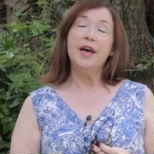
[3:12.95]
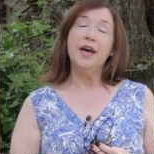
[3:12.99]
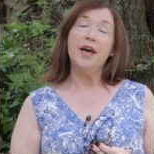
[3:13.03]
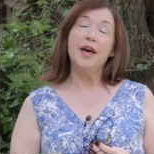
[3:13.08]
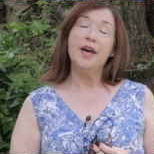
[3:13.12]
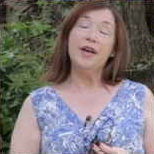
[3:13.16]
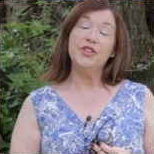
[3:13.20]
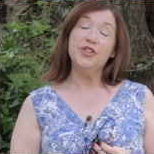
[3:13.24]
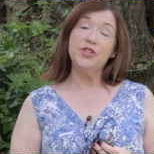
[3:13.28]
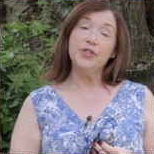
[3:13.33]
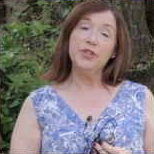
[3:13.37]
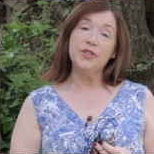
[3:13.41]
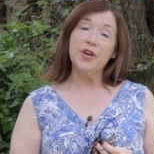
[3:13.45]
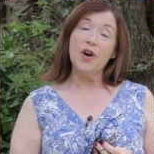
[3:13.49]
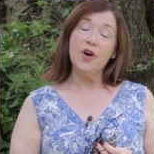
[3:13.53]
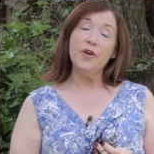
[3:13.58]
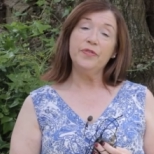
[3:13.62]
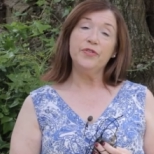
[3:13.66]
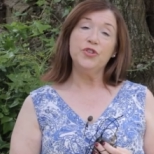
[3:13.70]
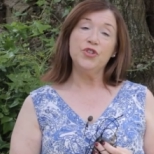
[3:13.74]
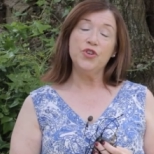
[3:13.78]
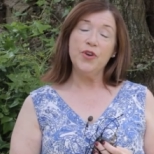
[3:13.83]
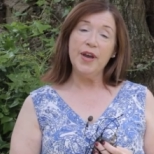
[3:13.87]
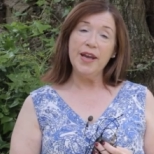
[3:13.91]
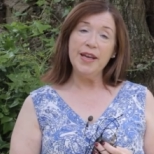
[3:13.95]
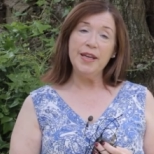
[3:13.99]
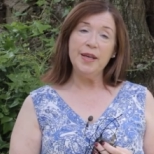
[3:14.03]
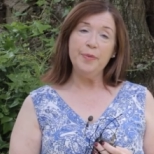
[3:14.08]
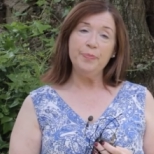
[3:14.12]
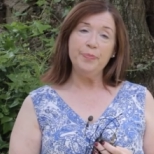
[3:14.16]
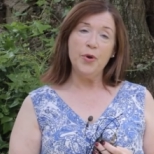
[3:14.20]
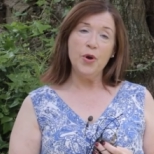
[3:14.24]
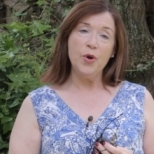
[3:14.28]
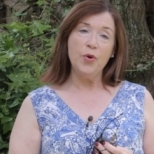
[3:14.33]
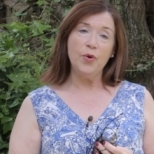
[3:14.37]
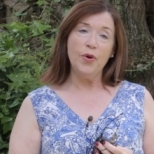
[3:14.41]
uh, Staff Training
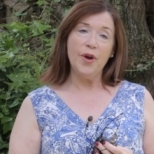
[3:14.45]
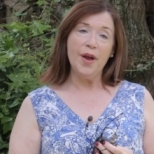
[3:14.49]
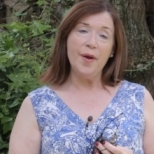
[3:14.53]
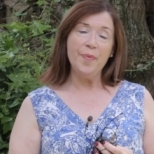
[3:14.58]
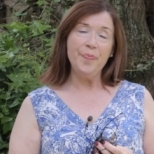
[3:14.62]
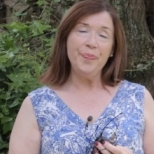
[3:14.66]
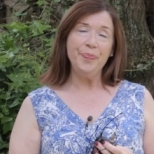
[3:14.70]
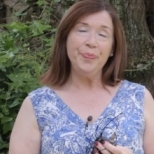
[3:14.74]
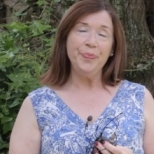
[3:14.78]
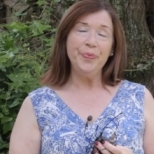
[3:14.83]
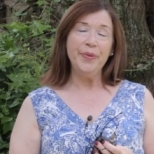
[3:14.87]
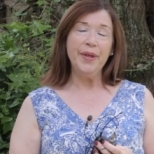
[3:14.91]
Programme